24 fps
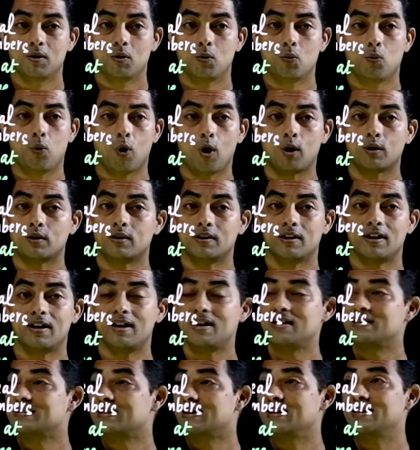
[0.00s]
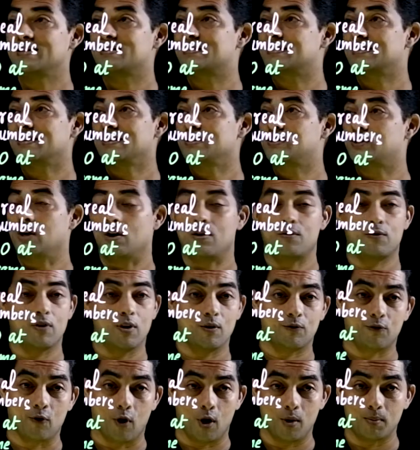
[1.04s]
What is its
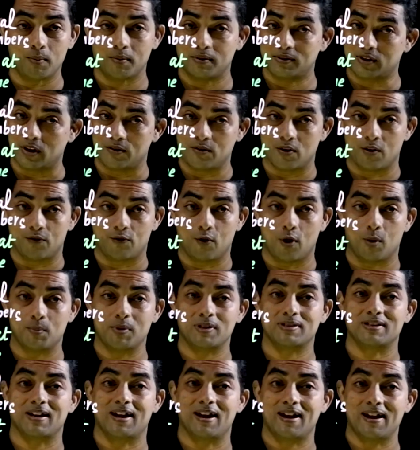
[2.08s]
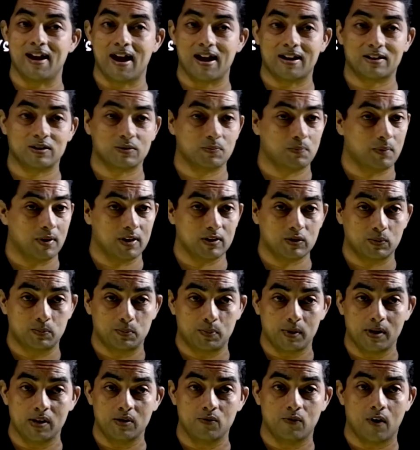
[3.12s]
general form? General form is ax plus
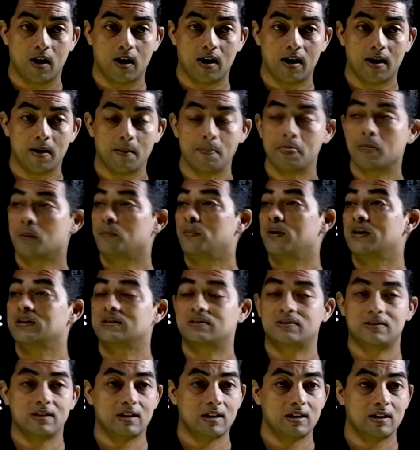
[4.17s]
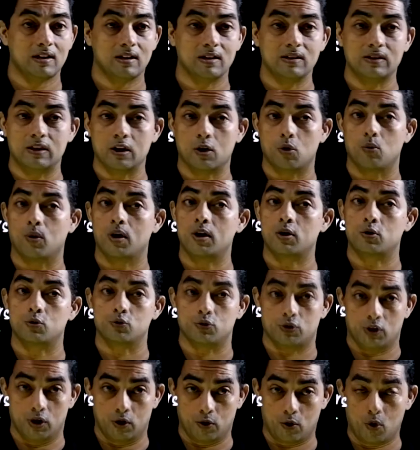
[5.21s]
by plus c is equal to
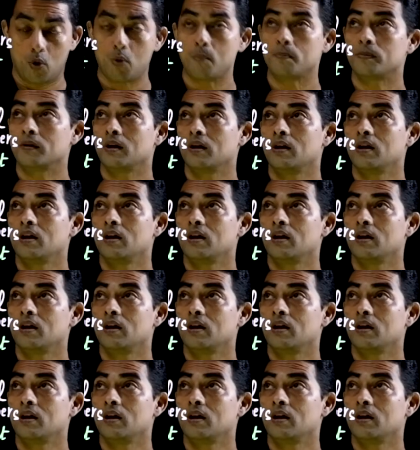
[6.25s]
0.